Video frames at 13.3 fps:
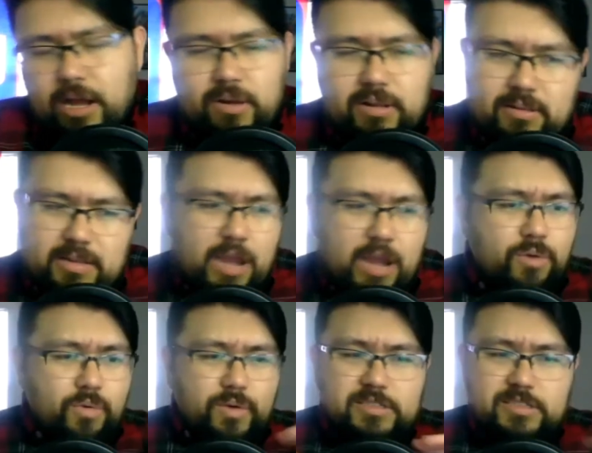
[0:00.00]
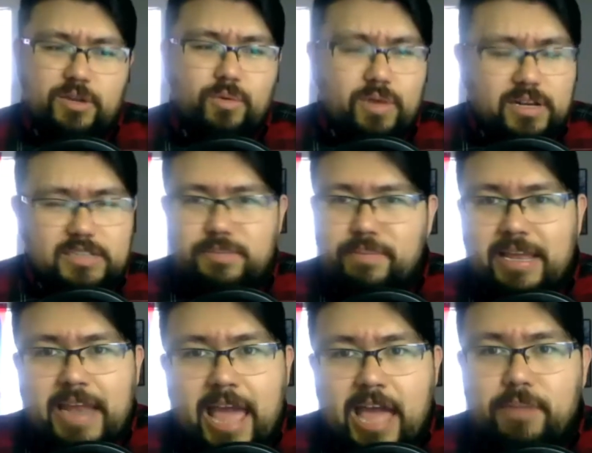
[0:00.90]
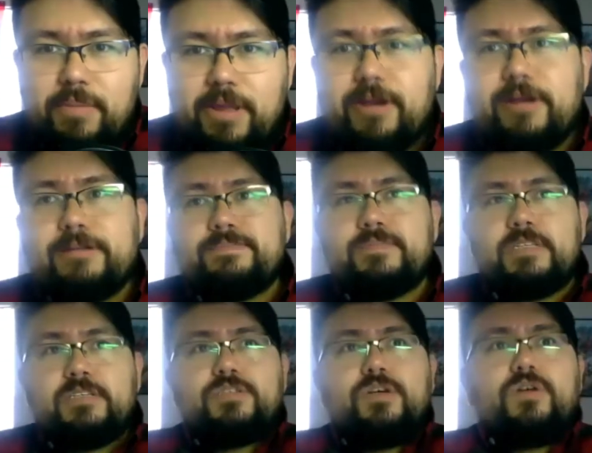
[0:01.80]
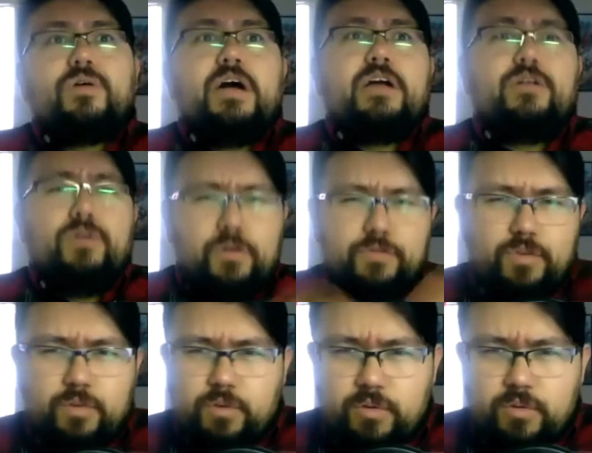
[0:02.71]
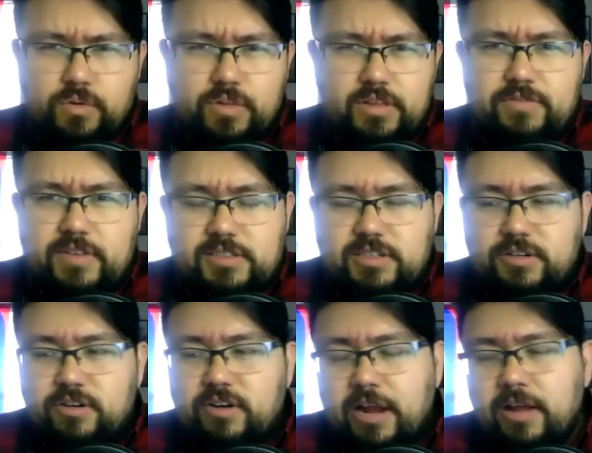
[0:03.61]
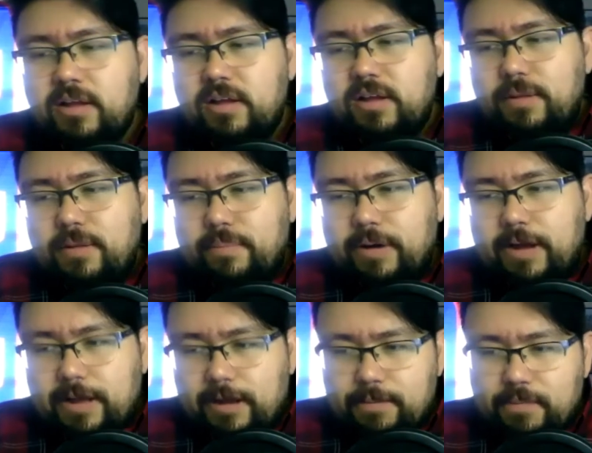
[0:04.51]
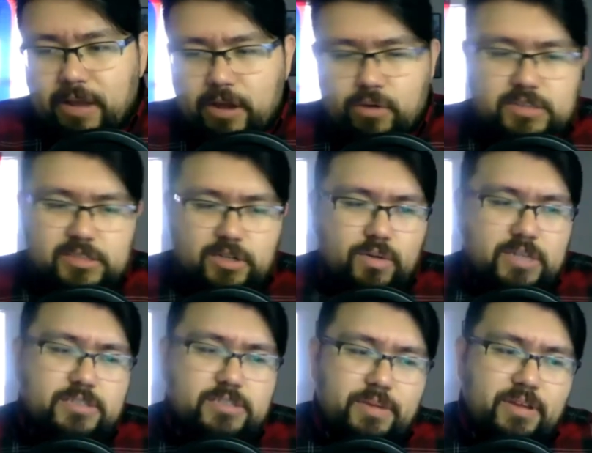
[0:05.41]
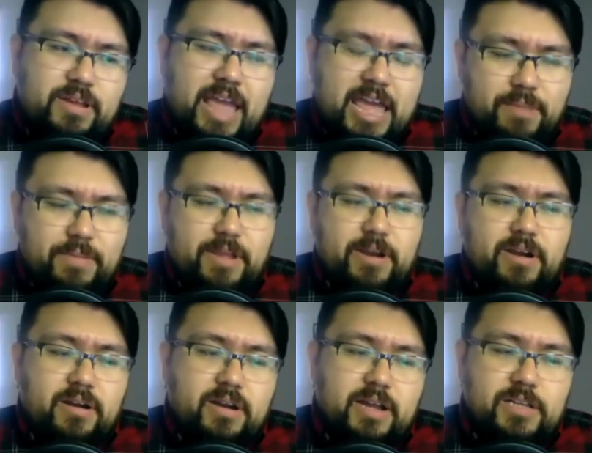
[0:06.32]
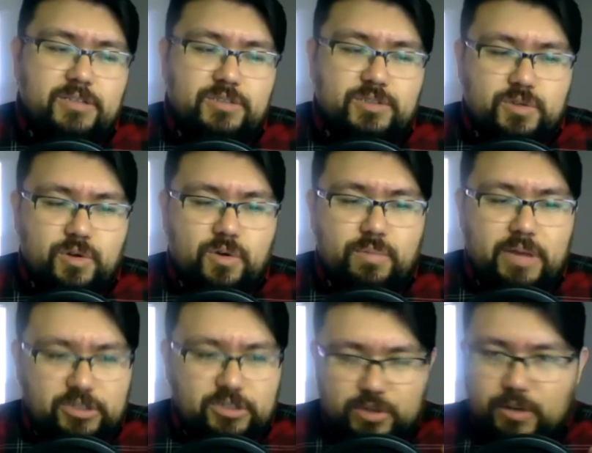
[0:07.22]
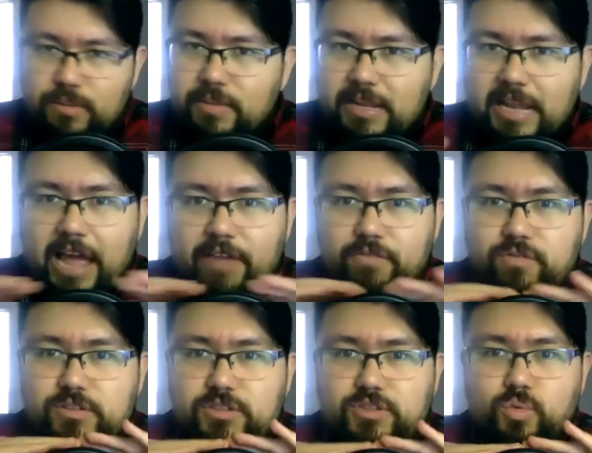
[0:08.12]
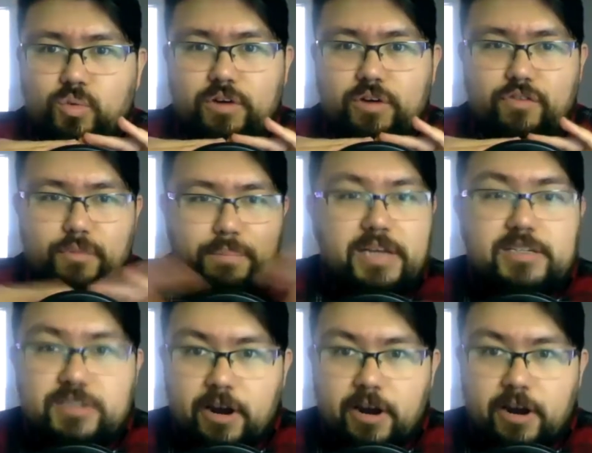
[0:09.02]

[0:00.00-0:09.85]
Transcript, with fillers: I I originally wanted to be an animator. So I don't know if you knew this, Victor, or not, but um, I originally wanted to be an animator, and so my dream in life was to work for Pixar.